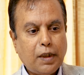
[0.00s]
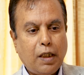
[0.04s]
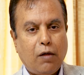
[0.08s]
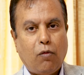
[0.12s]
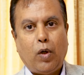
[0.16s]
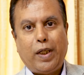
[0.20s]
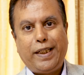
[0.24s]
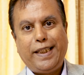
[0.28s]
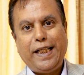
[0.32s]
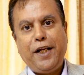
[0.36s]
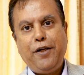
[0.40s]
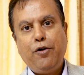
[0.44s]

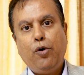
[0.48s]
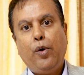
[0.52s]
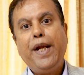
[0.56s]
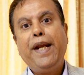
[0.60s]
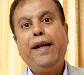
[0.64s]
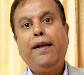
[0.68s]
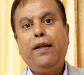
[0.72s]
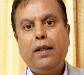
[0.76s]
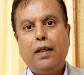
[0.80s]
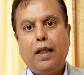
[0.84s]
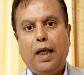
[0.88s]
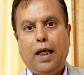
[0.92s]
what they
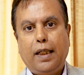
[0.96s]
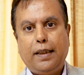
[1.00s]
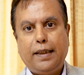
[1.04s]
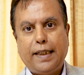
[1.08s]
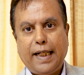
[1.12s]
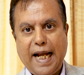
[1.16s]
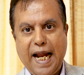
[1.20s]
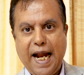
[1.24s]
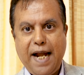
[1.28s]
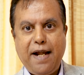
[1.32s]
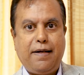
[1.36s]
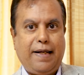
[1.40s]
do on
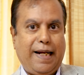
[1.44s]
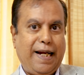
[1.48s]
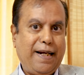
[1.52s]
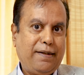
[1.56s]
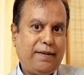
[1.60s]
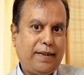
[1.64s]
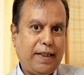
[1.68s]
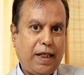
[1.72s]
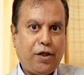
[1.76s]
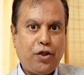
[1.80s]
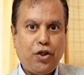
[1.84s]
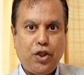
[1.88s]
the land
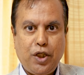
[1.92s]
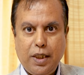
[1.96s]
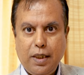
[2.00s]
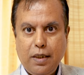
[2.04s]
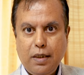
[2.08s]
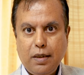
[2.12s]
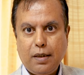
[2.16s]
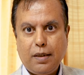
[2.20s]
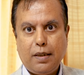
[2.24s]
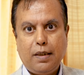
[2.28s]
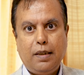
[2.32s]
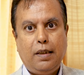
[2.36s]

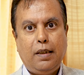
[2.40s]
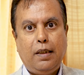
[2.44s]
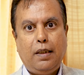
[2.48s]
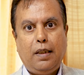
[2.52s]
transactions,